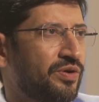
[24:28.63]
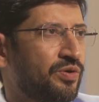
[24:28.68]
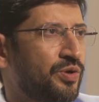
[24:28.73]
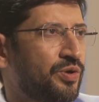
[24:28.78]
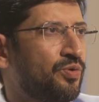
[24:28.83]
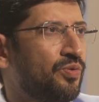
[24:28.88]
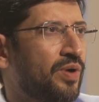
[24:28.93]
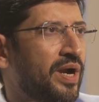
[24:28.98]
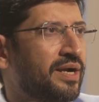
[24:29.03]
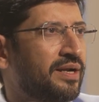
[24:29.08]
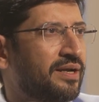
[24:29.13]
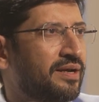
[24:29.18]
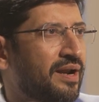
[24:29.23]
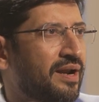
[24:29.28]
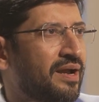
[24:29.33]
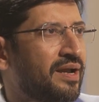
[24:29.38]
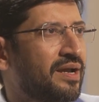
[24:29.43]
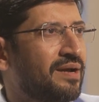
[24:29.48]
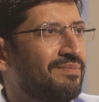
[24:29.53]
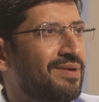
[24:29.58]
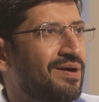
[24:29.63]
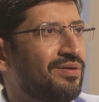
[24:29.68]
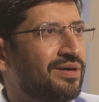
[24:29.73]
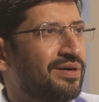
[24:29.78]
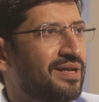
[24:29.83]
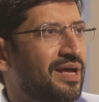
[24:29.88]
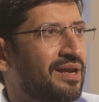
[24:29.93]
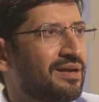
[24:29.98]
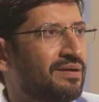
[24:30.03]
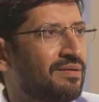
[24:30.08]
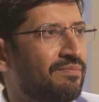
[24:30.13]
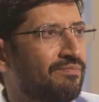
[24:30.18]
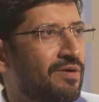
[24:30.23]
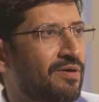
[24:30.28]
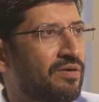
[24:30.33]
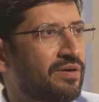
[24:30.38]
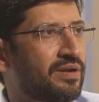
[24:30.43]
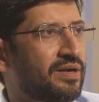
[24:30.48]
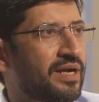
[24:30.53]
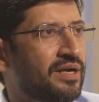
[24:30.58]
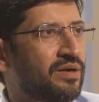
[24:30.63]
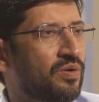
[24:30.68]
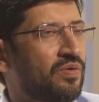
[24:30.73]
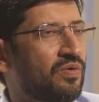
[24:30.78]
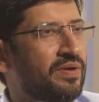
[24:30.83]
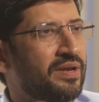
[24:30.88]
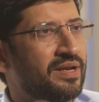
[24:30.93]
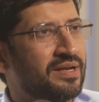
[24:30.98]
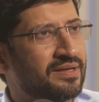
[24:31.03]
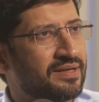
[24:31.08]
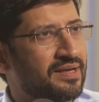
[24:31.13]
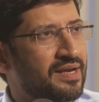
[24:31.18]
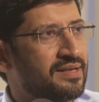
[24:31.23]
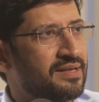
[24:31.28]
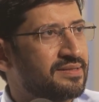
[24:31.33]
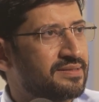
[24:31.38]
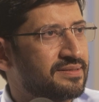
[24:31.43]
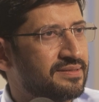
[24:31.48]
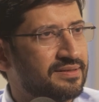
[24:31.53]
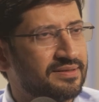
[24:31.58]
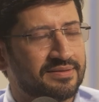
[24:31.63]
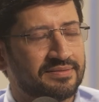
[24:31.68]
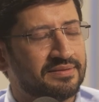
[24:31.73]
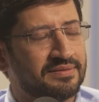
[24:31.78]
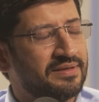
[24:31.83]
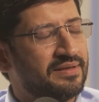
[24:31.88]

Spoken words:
hue and cry about talcum powder and ovarian cancer,